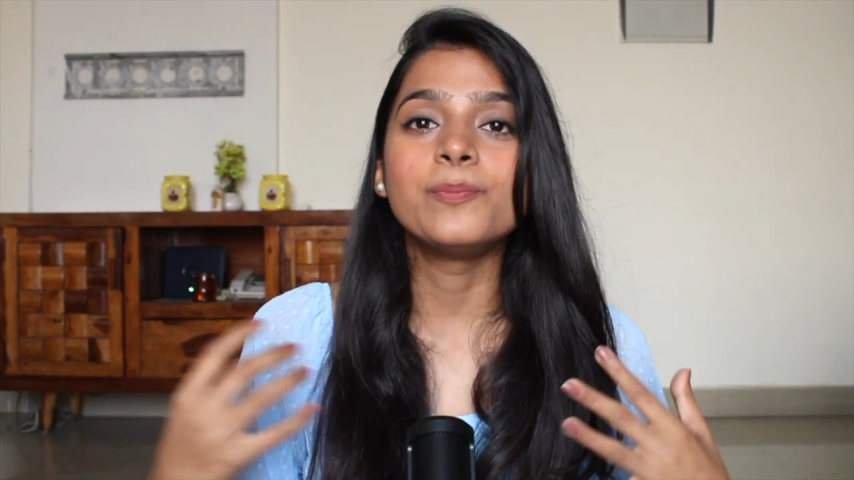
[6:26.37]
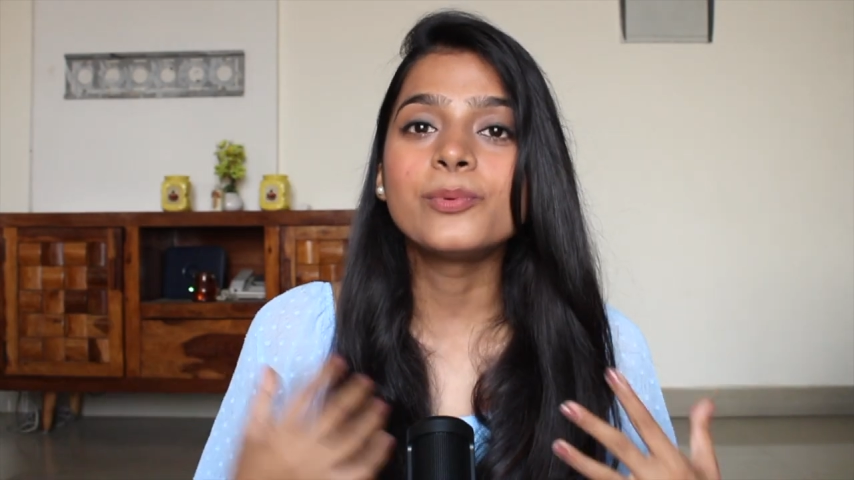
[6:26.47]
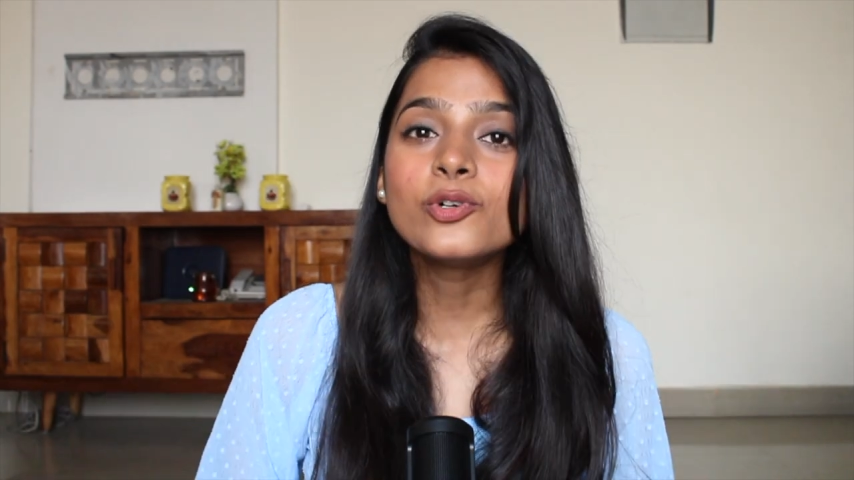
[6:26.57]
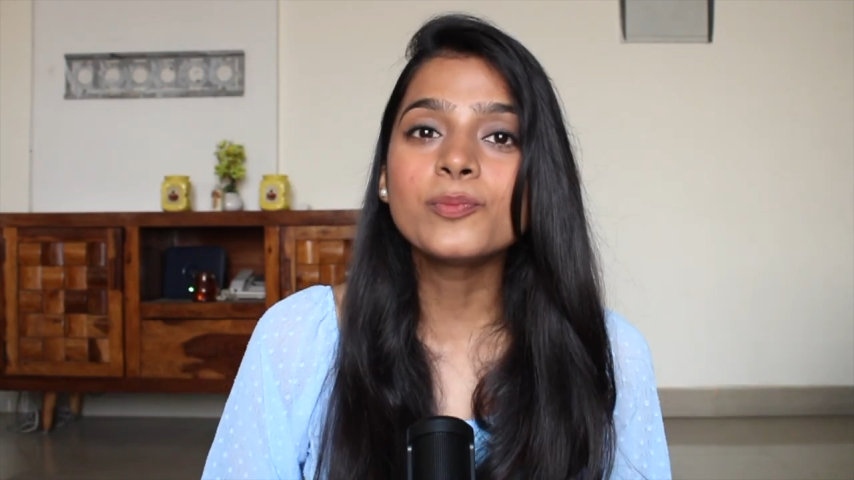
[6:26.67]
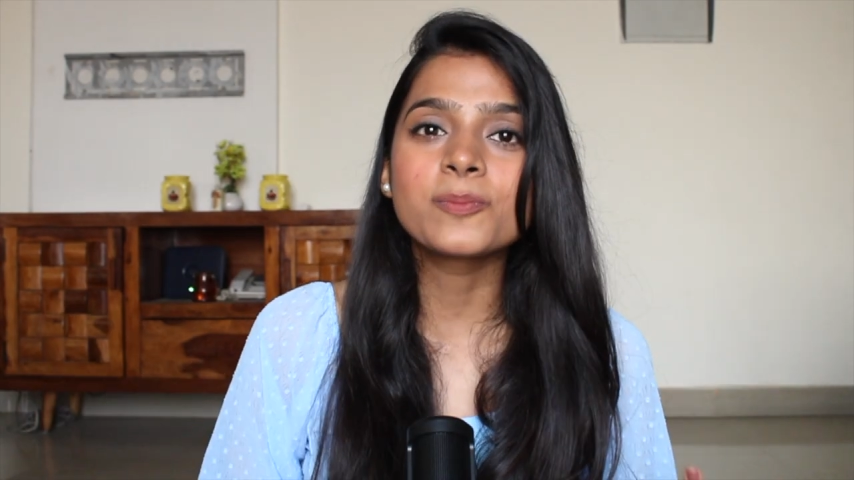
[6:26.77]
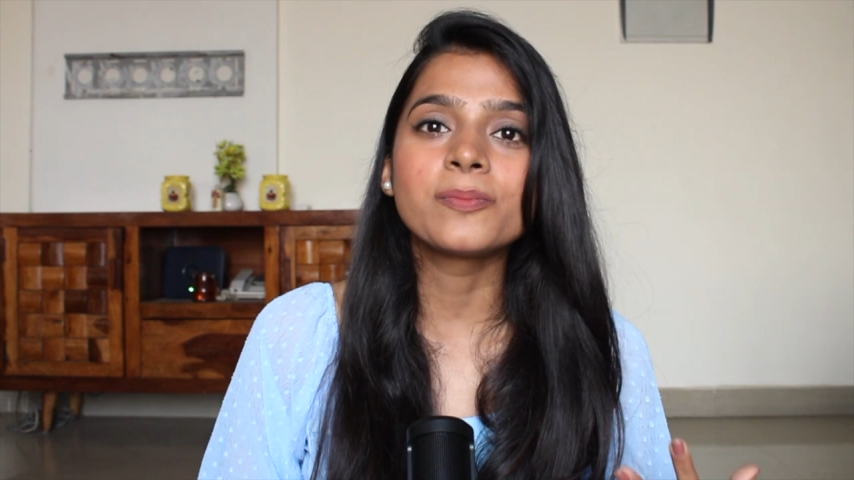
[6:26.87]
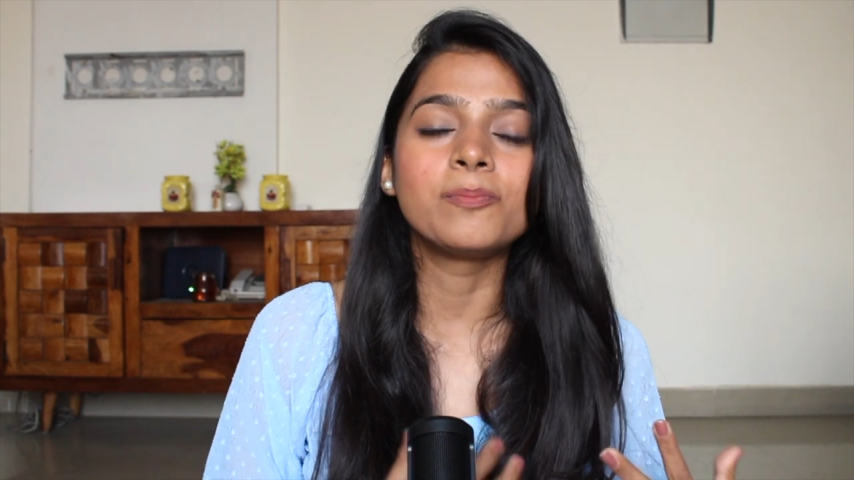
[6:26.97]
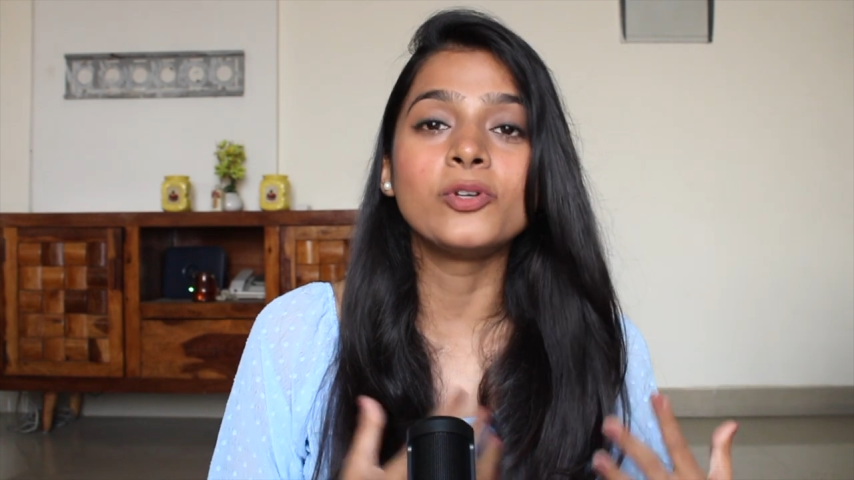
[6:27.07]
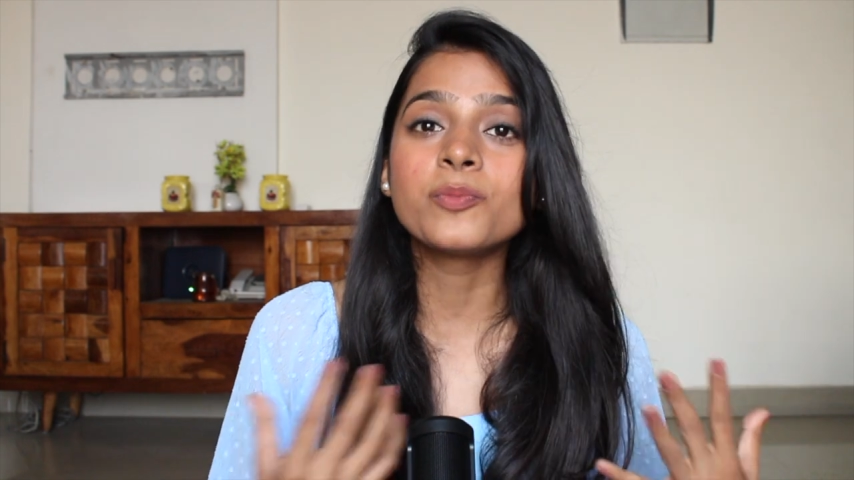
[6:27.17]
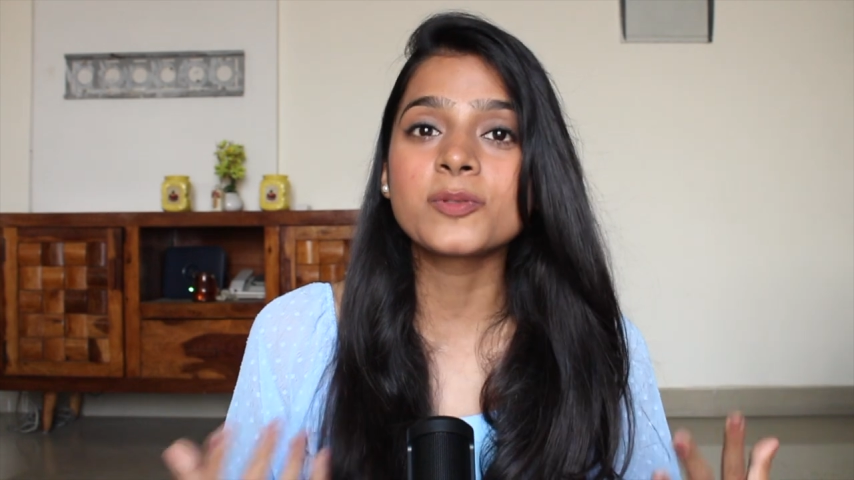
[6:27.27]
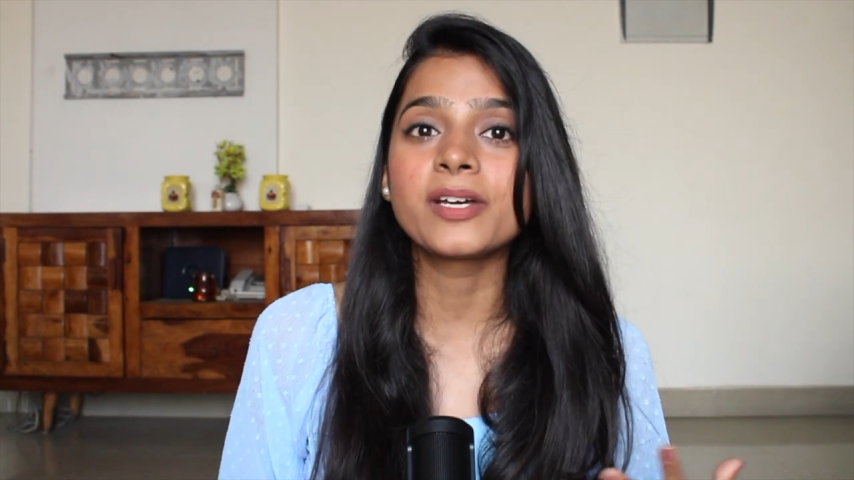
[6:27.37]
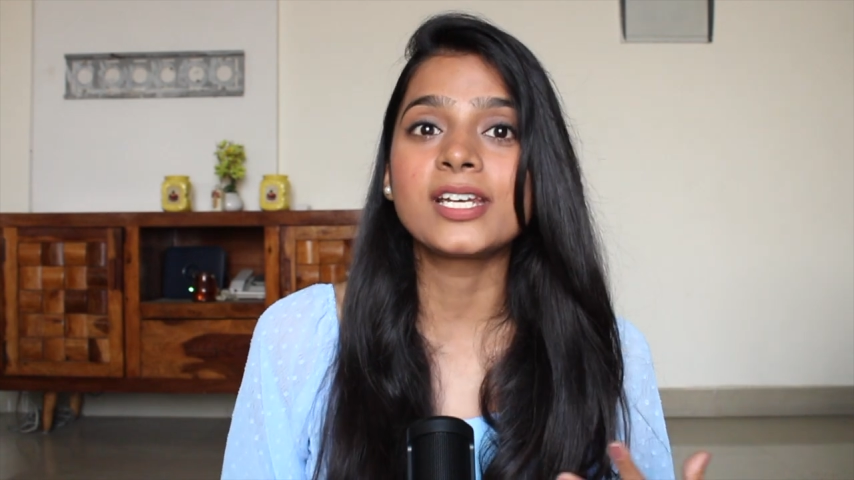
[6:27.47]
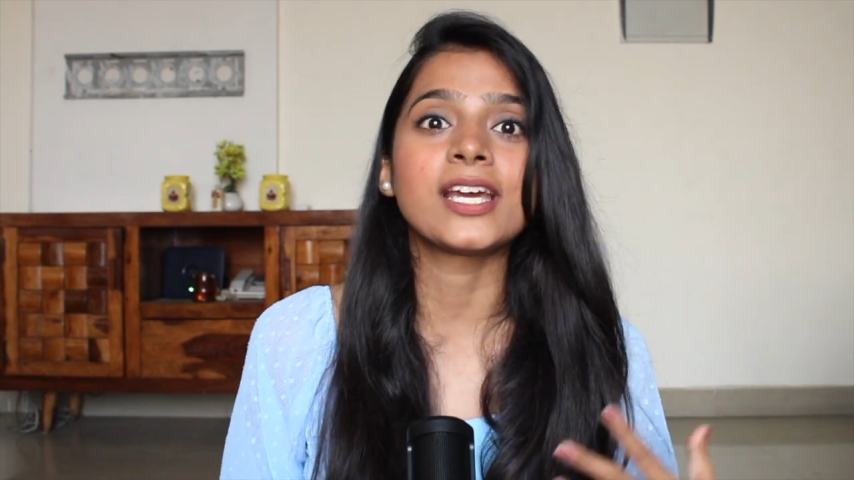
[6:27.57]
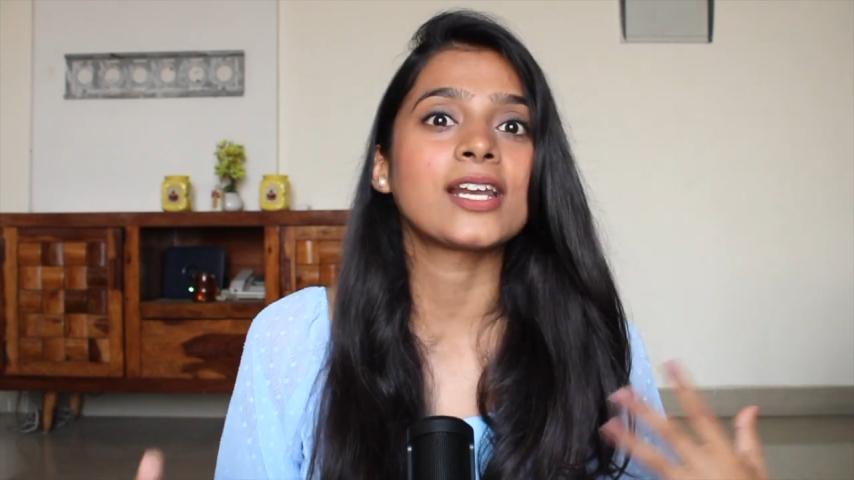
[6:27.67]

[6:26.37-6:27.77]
Bloomsbury